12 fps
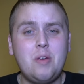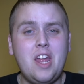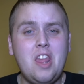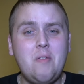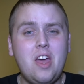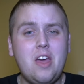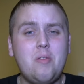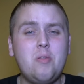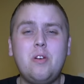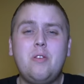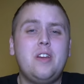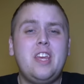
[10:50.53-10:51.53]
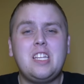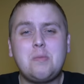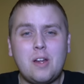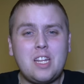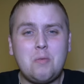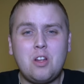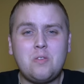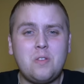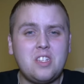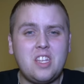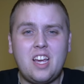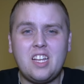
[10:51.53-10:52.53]
But anyway, we weren't really expecting much
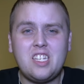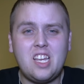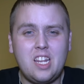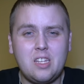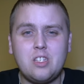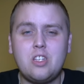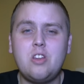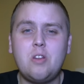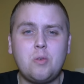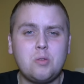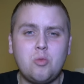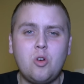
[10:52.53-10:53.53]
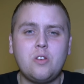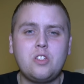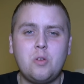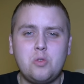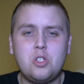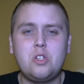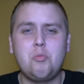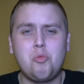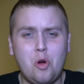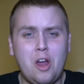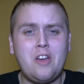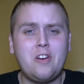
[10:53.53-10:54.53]
from this. Like I said, this unit was more so just a
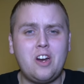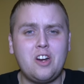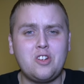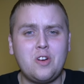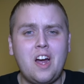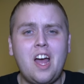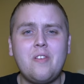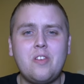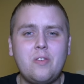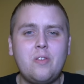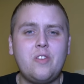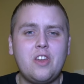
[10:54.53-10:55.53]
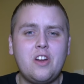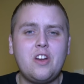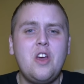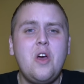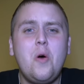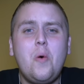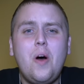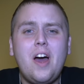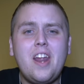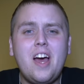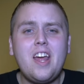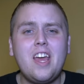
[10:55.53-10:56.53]
break on our drive, and we figured,
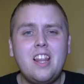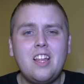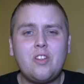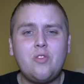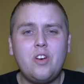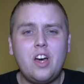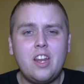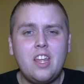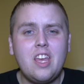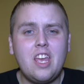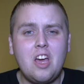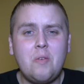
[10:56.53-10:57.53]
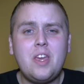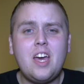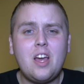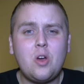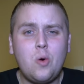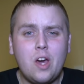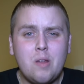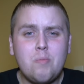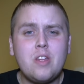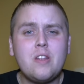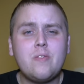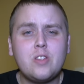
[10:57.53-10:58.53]
why not? It looks fun, and we got
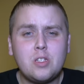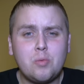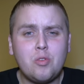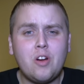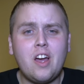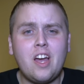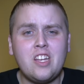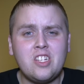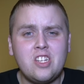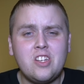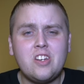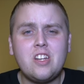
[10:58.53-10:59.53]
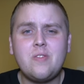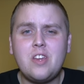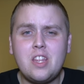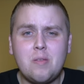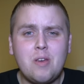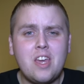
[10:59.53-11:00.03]
quite a bit of a surprise, you know what I mean?